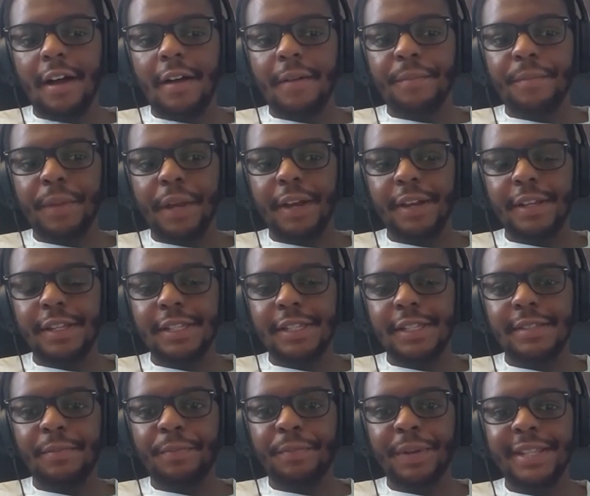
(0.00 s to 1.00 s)

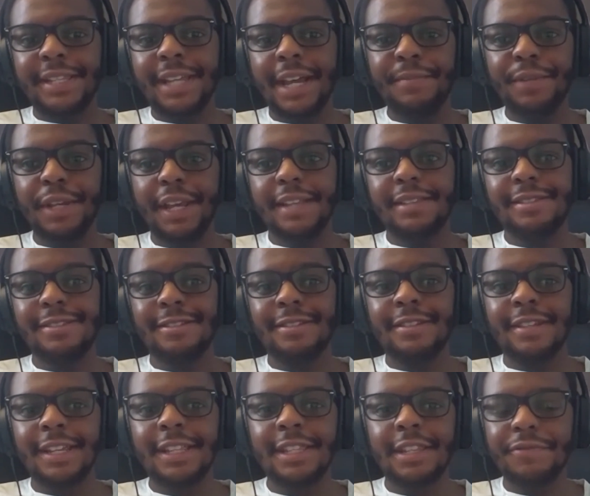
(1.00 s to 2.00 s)
Because by the time you get to the
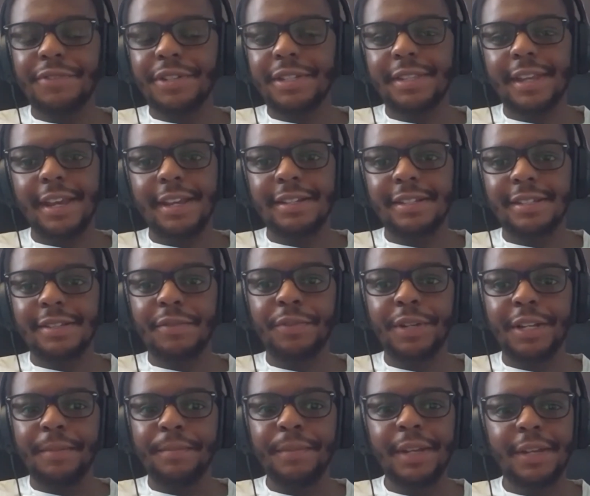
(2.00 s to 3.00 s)
interview stages and when
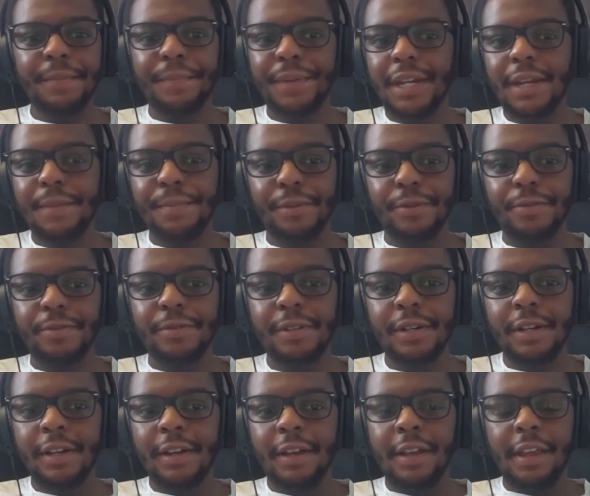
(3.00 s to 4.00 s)
you meet the people,
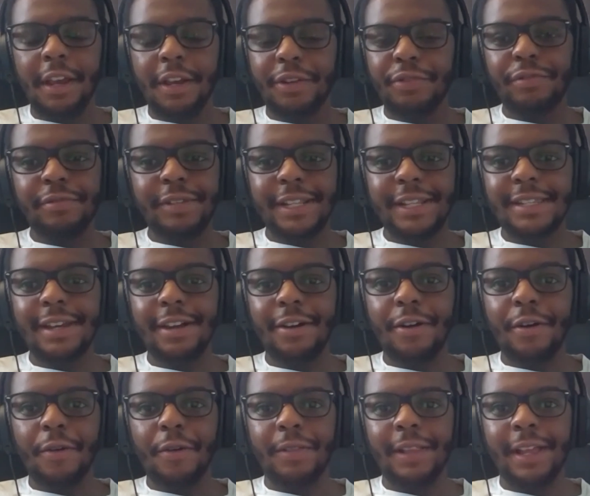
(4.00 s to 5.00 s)
you can already
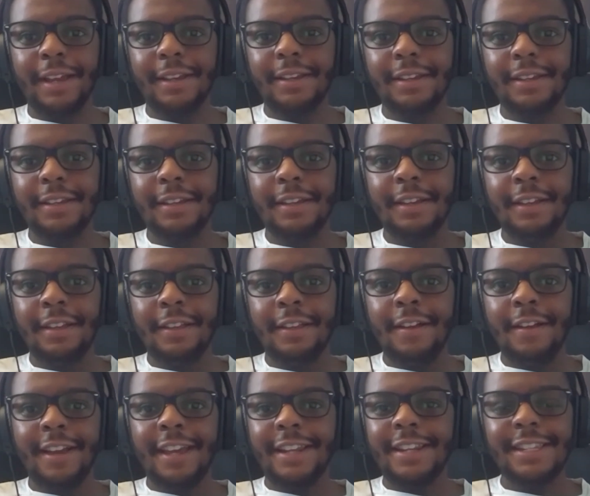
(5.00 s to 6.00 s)
tell, like,
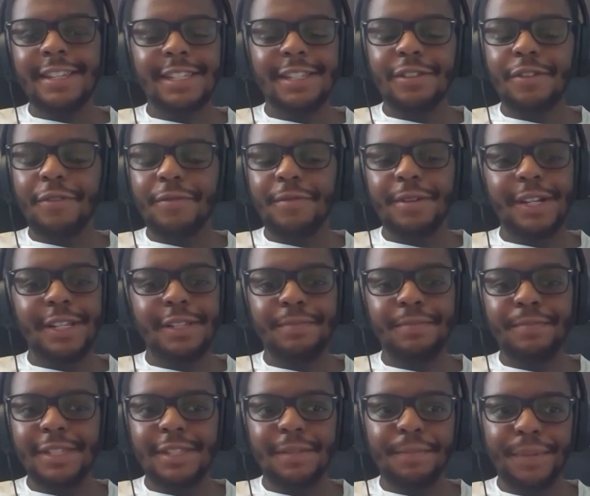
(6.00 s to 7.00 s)
okay, this is not what it's
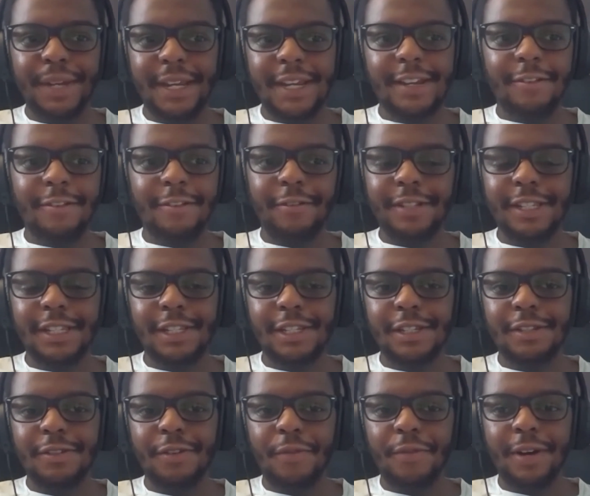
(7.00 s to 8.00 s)
meant to be, or this is
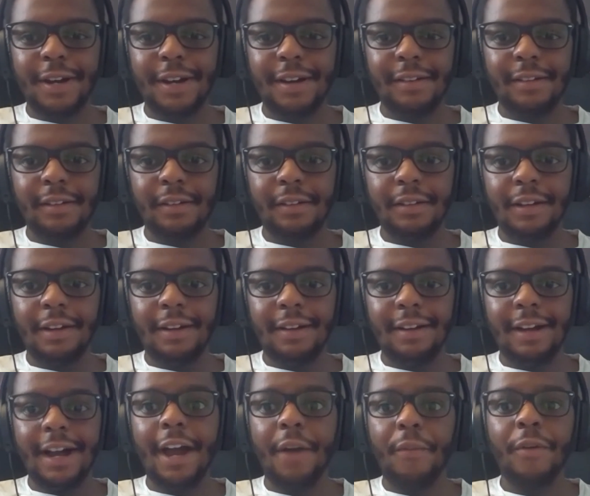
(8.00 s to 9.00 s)
not what
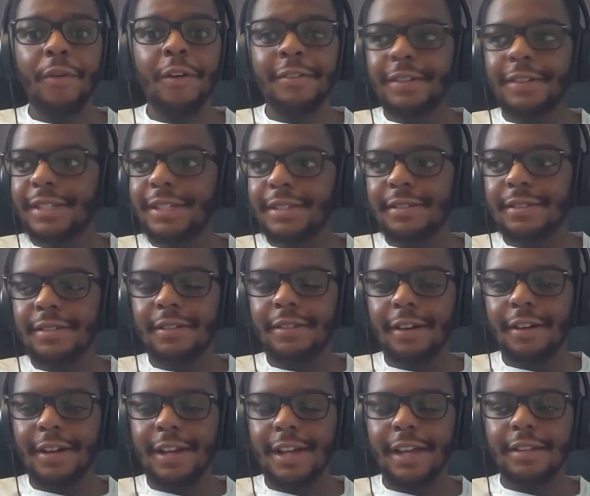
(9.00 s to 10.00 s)
I want.
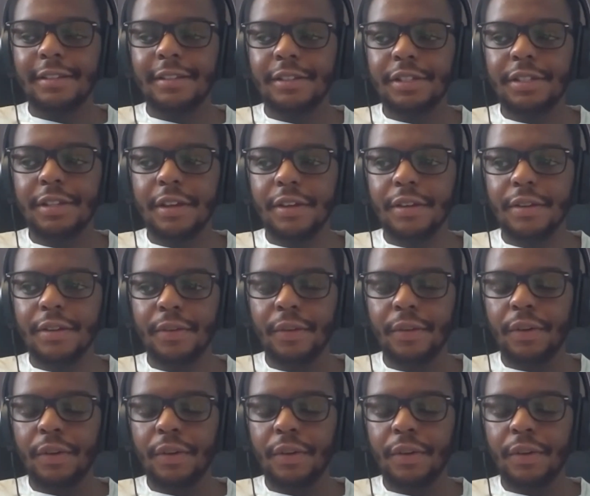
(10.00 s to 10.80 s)
And so